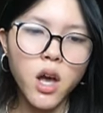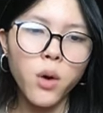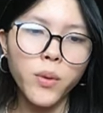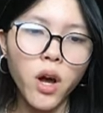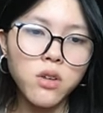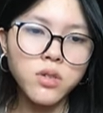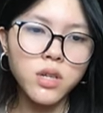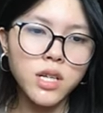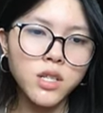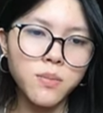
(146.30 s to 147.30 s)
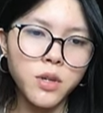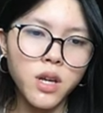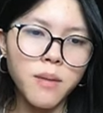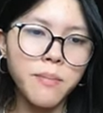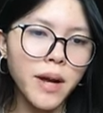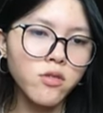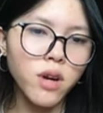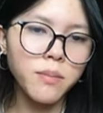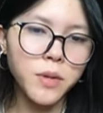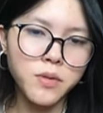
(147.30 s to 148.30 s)
We also need to put in
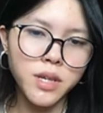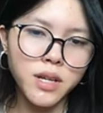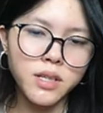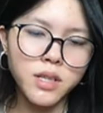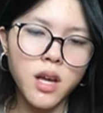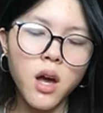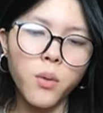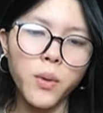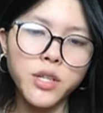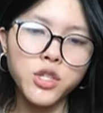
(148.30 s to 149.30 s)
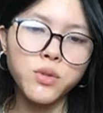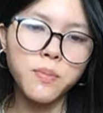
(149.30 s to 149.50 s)
background music, which